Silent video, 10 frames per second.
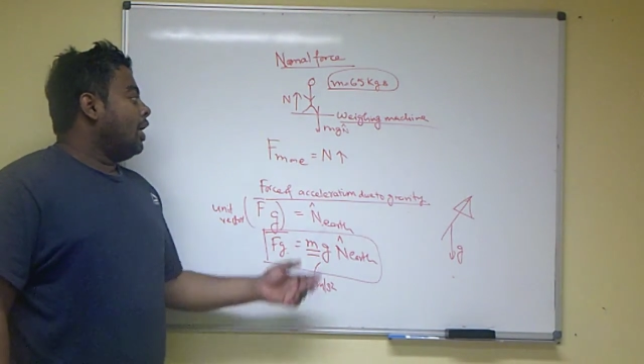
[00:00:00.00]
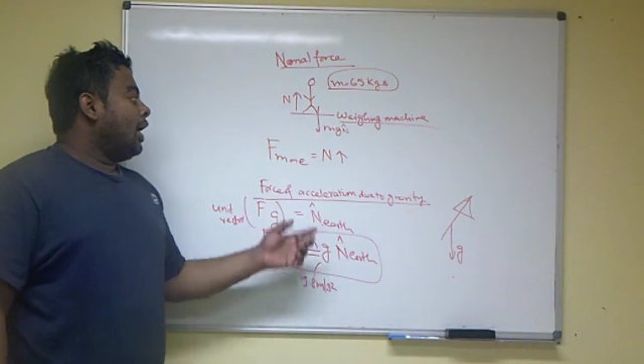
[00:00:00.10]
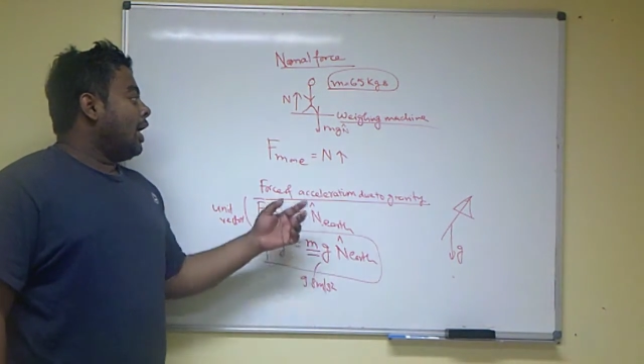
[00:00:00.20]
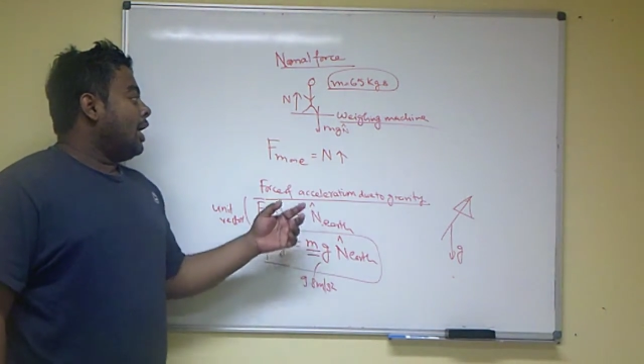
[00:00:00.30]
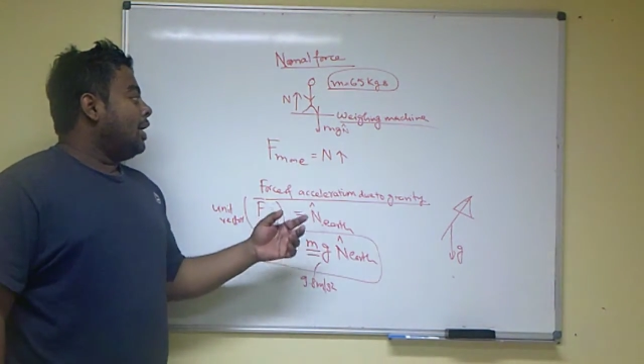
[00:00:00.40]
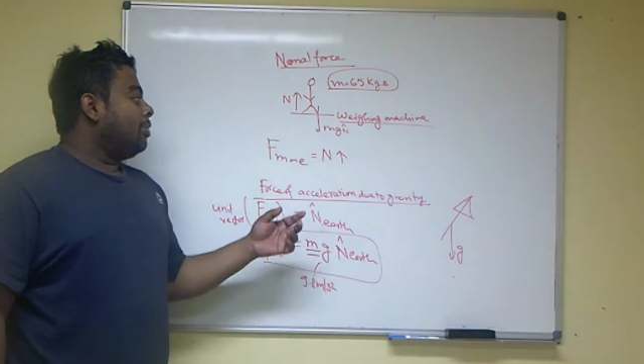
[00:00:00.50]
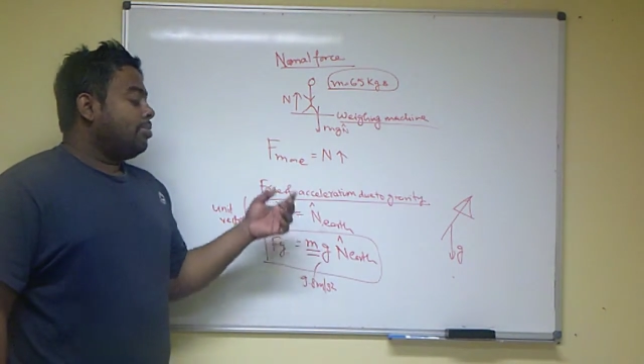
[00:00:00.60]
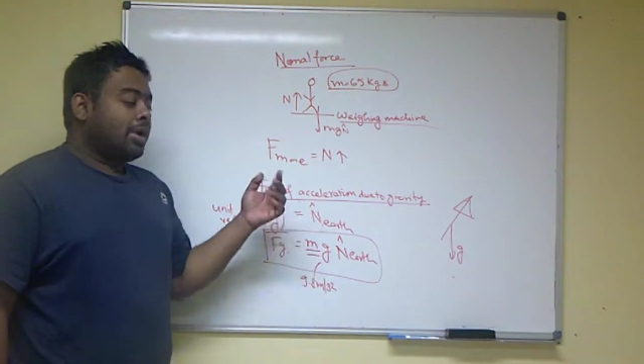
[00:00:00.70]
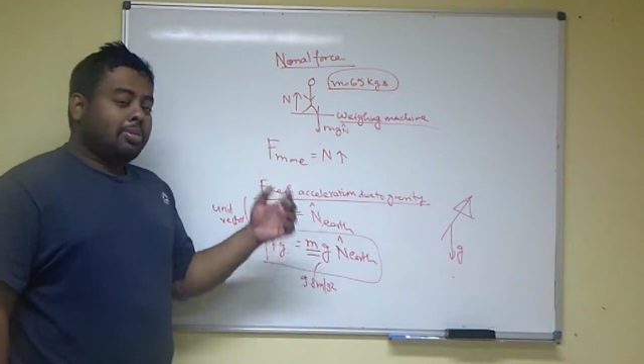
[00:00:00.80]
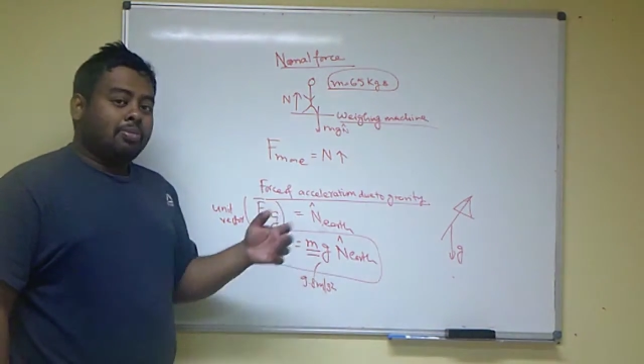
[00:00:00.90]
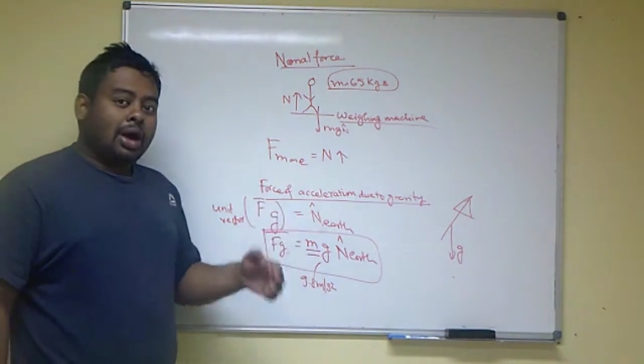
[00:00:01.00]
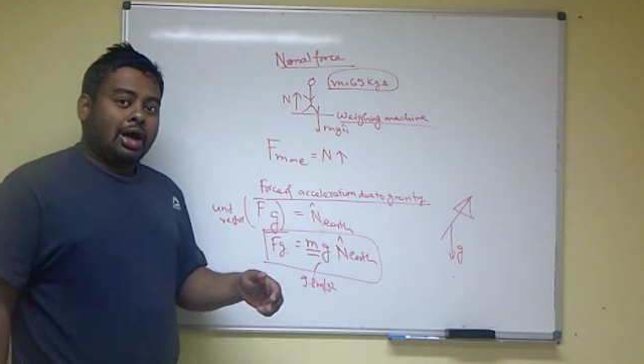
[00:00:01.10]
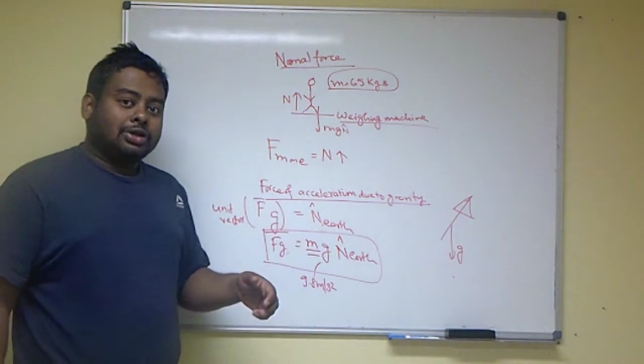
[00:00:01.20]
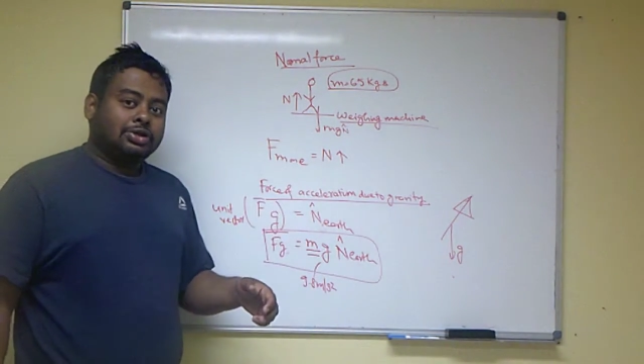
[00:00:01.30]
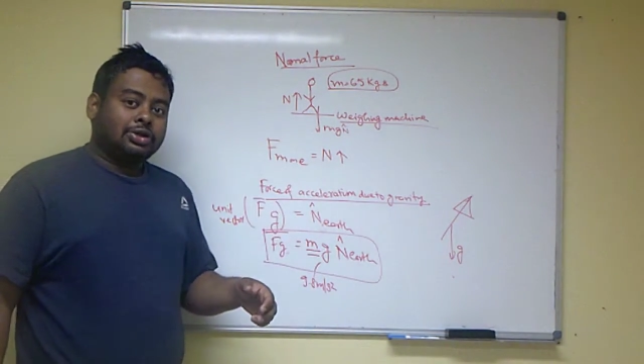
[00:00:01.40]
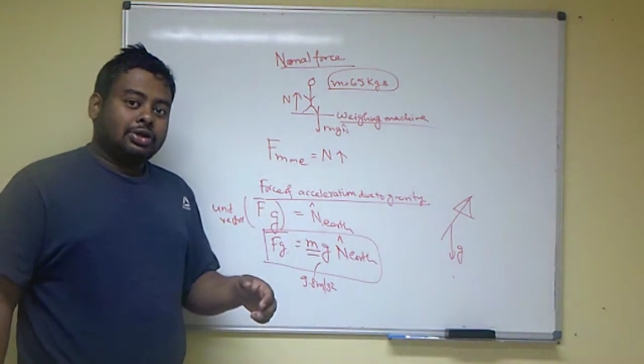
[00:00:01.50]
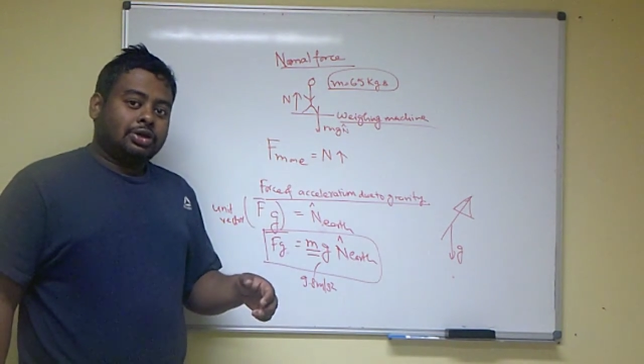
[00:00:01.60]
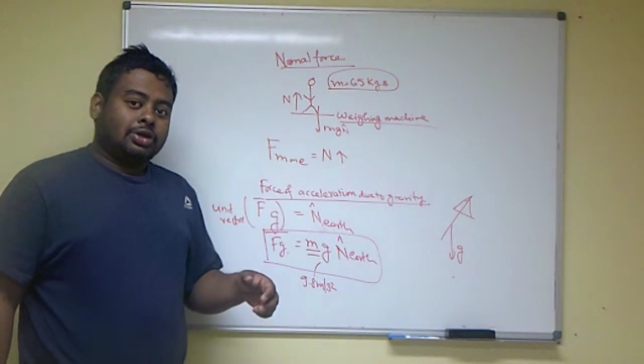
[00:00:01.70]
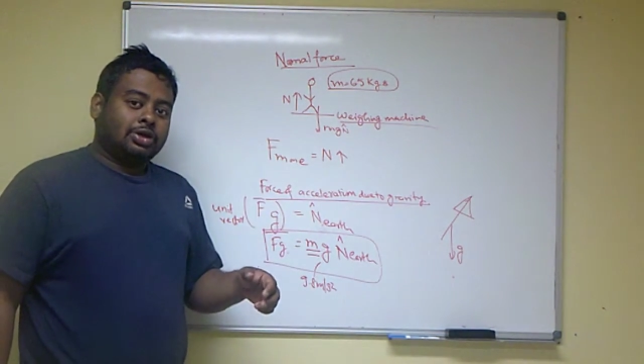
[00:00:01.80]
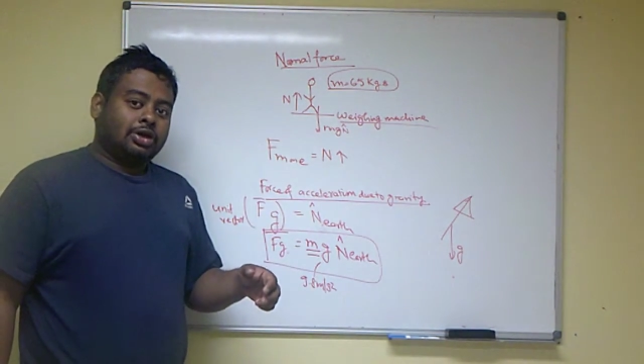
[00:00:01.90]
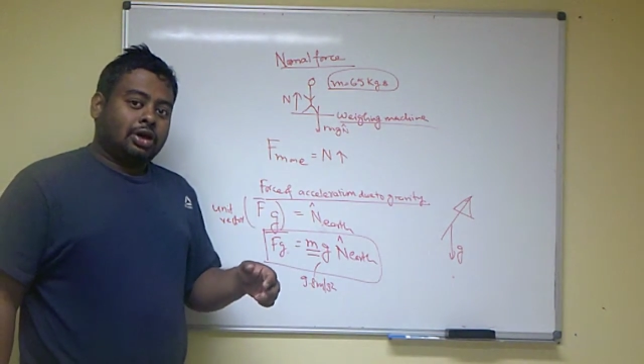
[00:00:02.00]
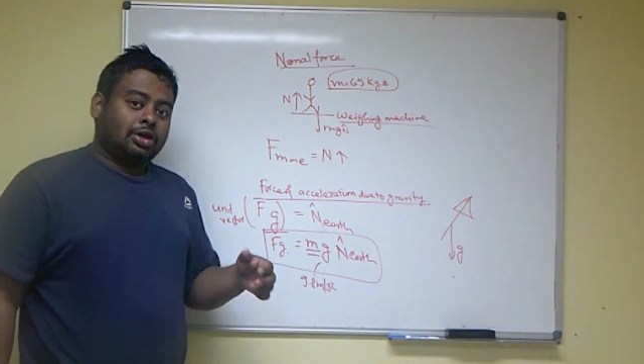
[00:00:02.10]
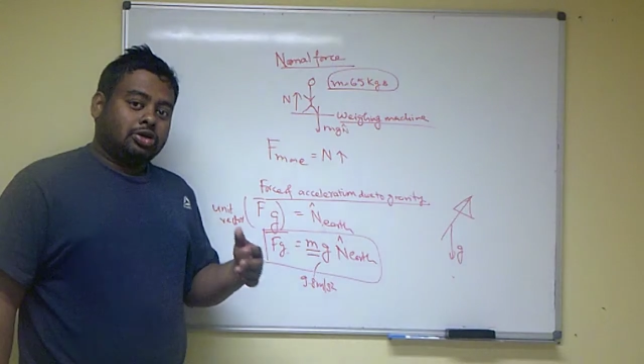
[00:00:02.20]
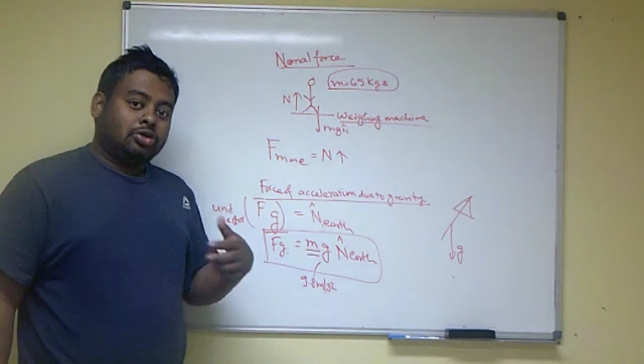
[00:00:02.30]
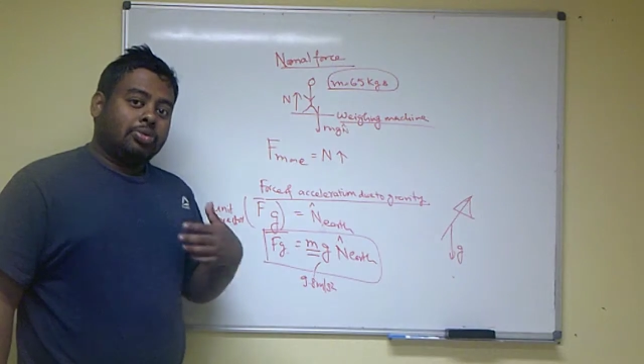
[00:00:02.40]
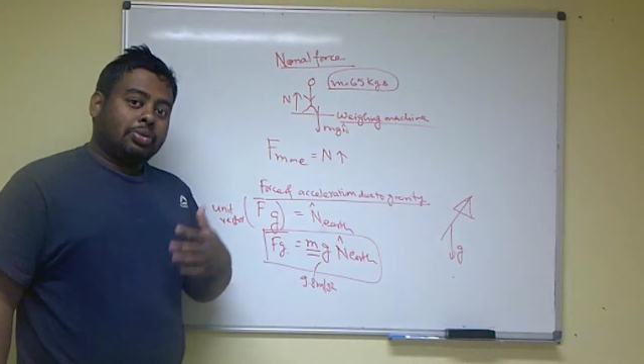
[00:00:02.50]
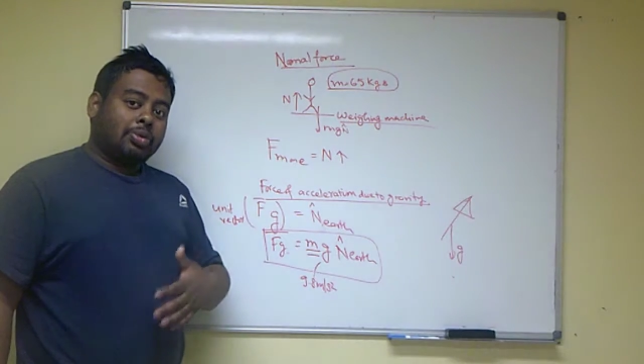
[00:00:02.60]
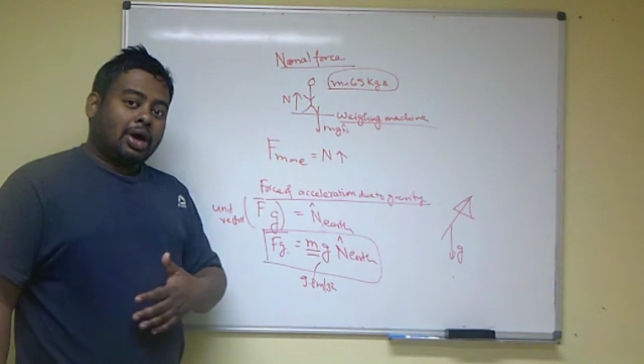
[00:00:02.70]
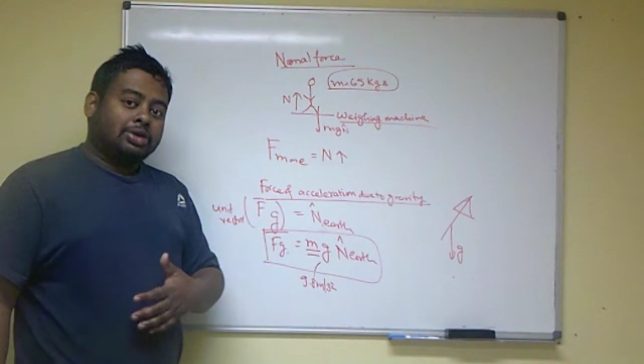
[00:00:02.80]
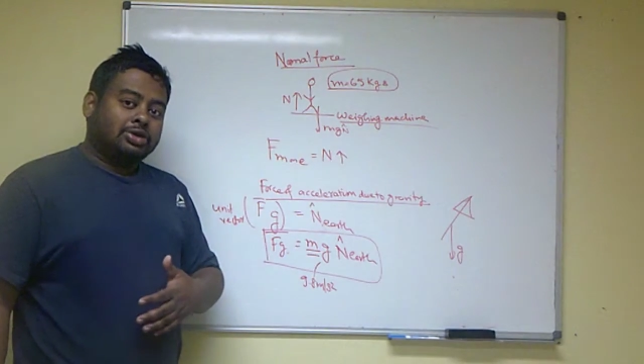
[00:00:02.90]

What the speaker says: And my mass, due to my mass,